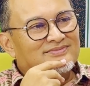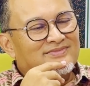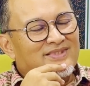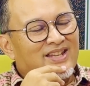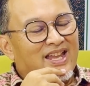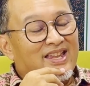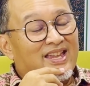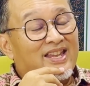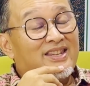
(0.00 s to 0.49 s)

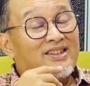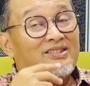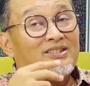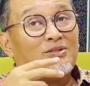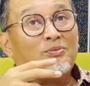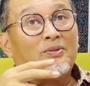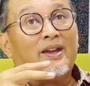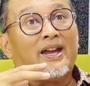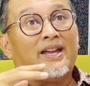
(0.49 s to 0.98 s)
And this
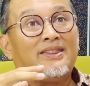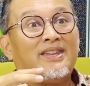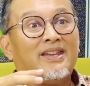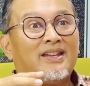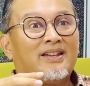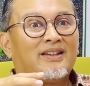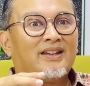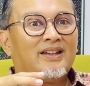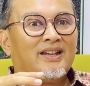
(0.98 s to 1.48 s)
is where I
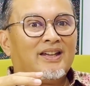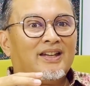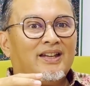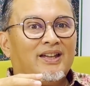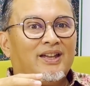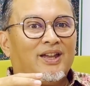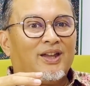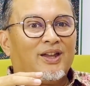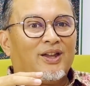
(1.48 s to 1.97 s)
think,
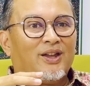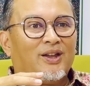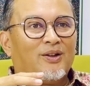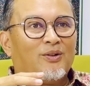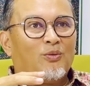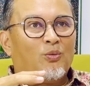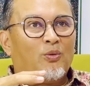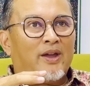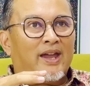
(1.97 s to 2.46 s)

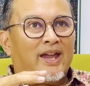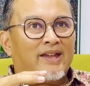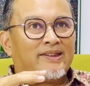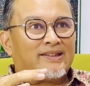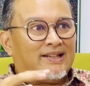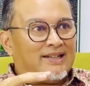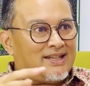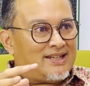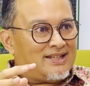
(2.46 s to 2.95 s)
where
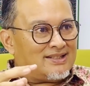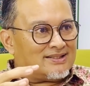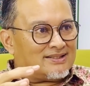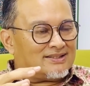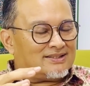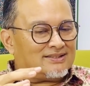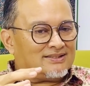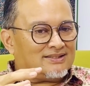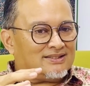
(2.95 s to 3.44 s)
as a
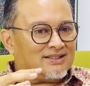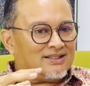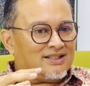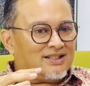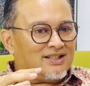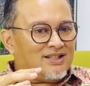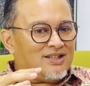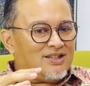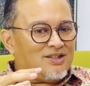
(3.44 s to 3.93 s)
leader,
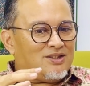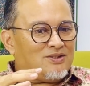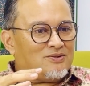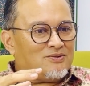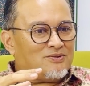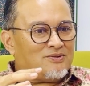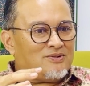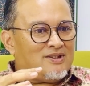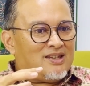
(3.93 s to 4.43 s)

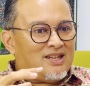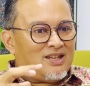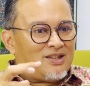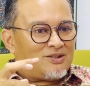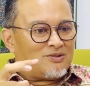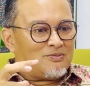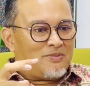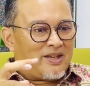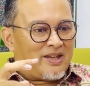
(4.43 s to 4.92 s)
you
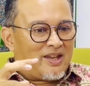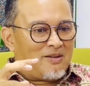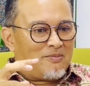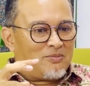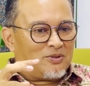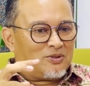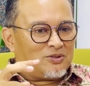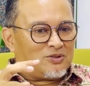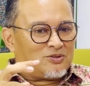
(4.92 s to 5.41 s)
need to be
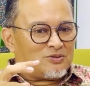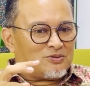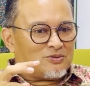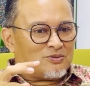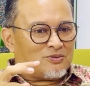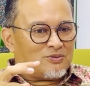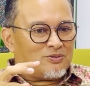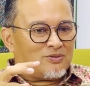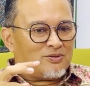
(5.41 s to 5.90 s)
able to